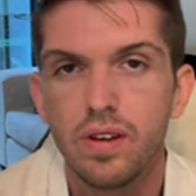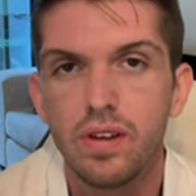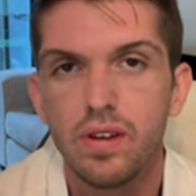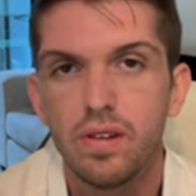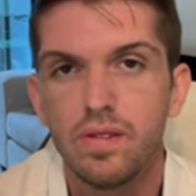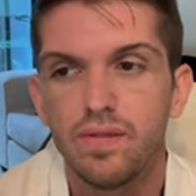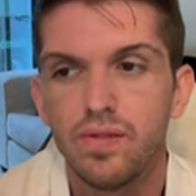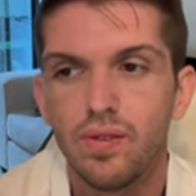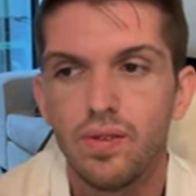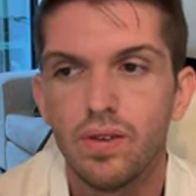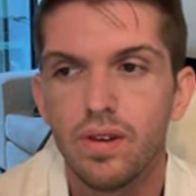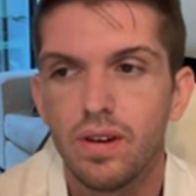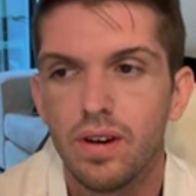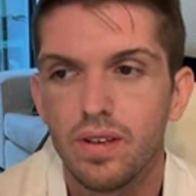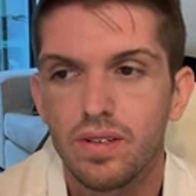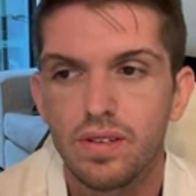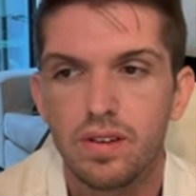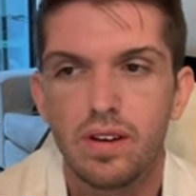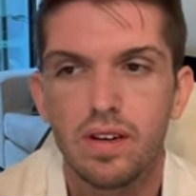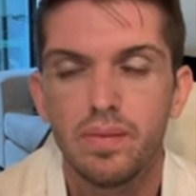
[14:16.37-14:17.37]
Q4,
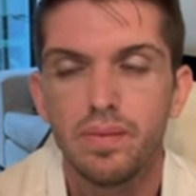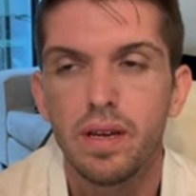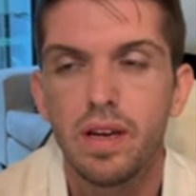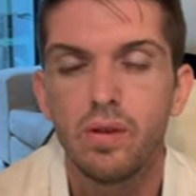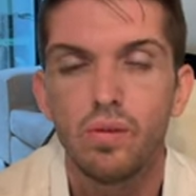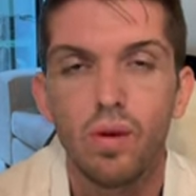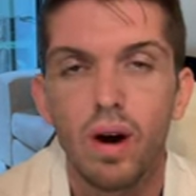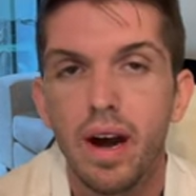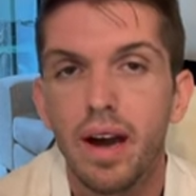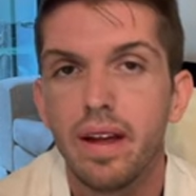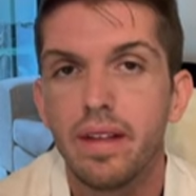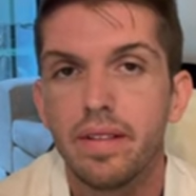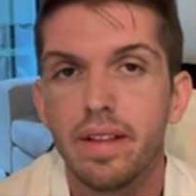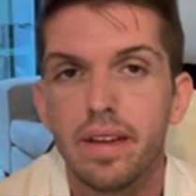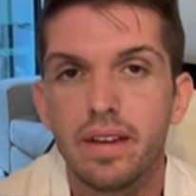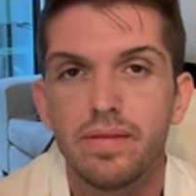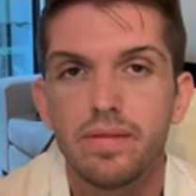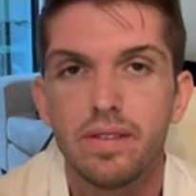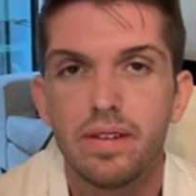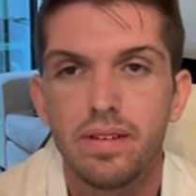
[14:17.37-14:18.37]
is there going to be a Wyatt
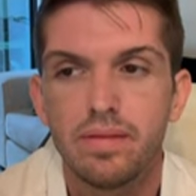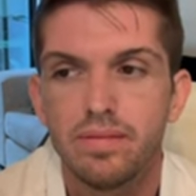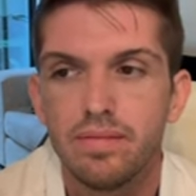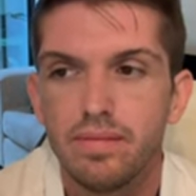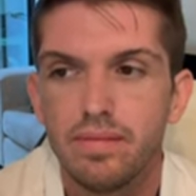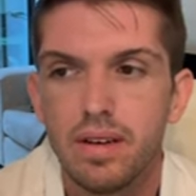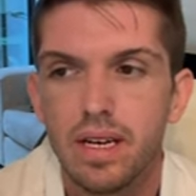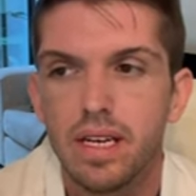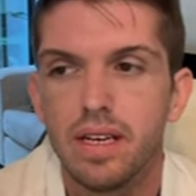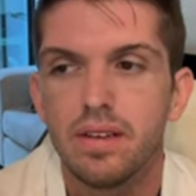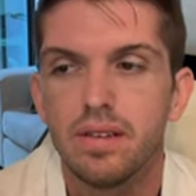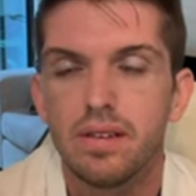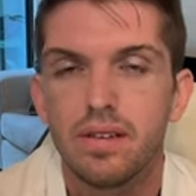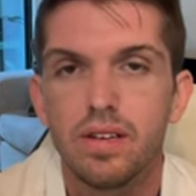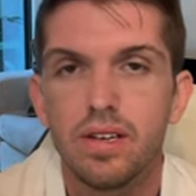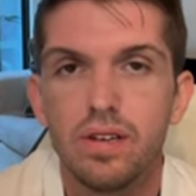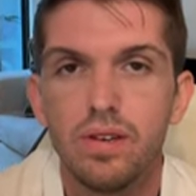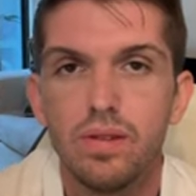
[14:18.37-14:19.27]
Linkford in